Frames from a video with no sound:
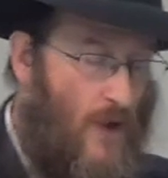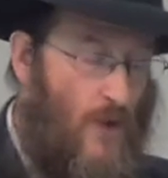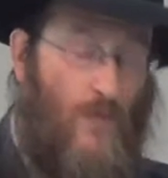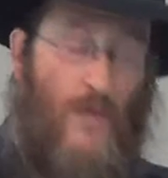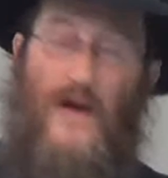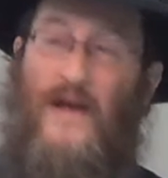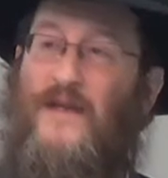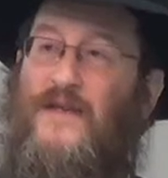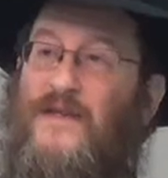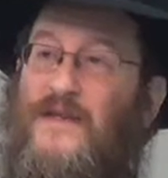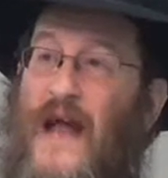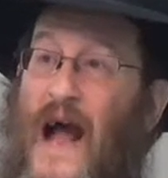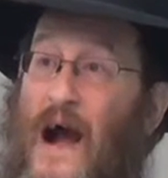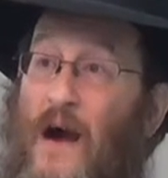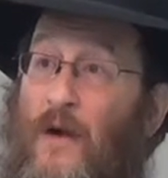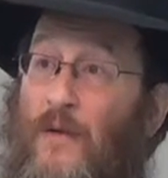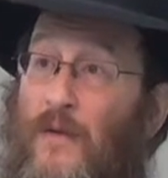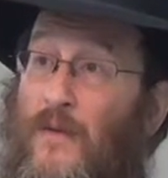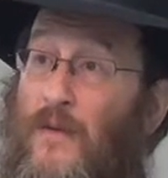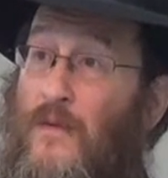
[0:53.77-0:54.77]
when it's
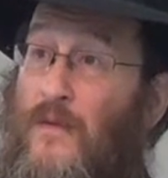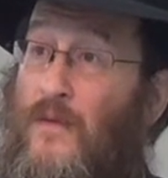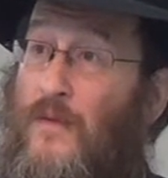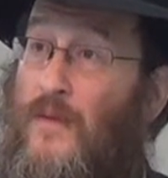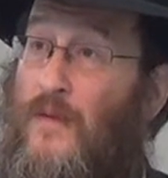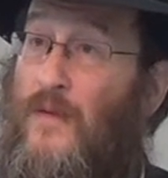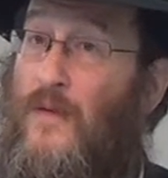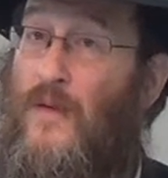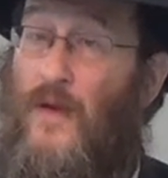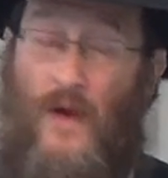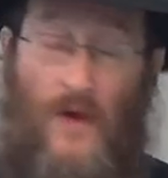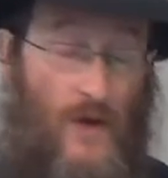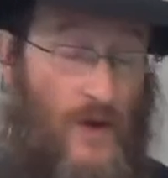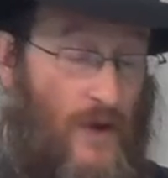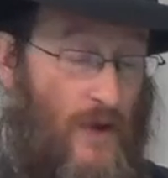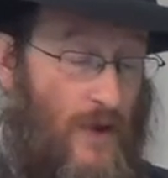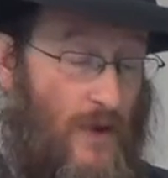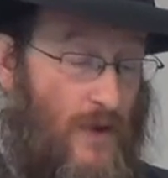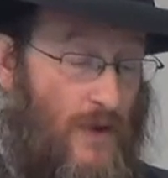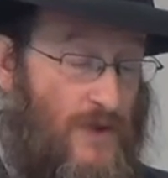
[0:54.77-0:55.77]
down.
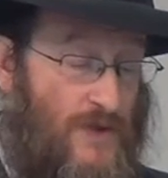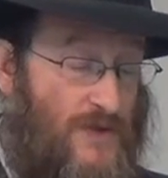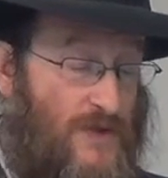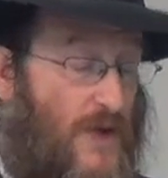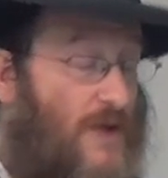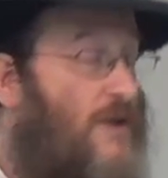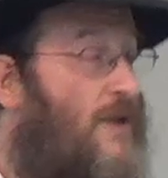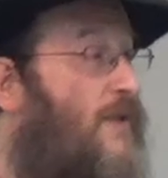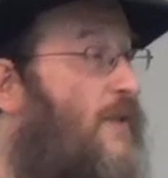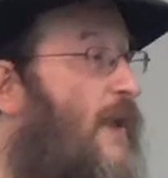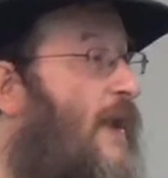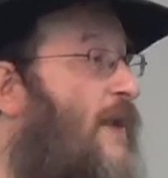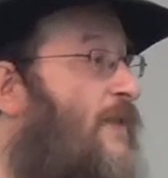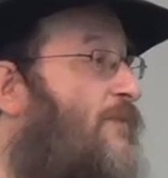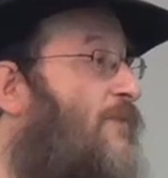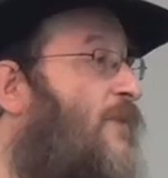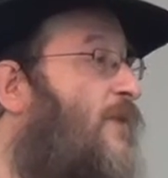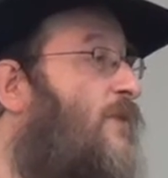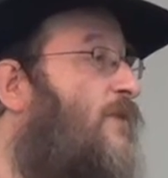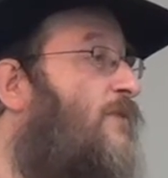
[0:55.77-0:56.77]
Sadach
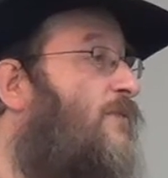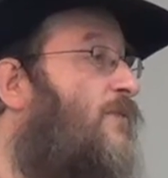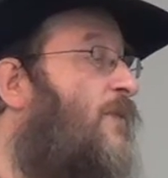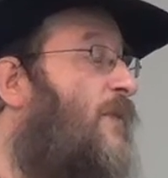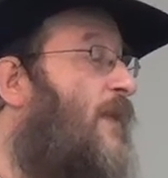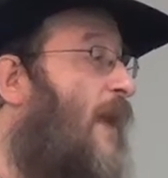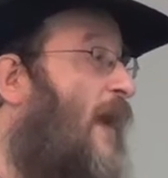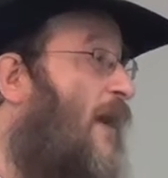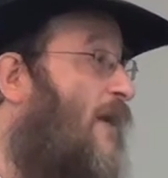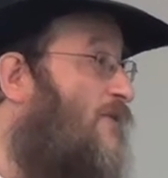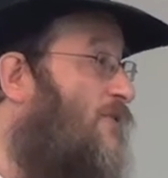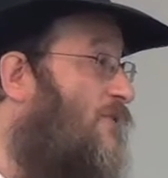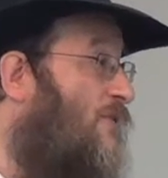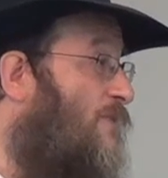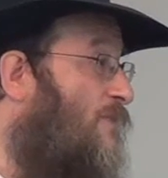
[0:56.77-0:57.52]
la'efer for the ash.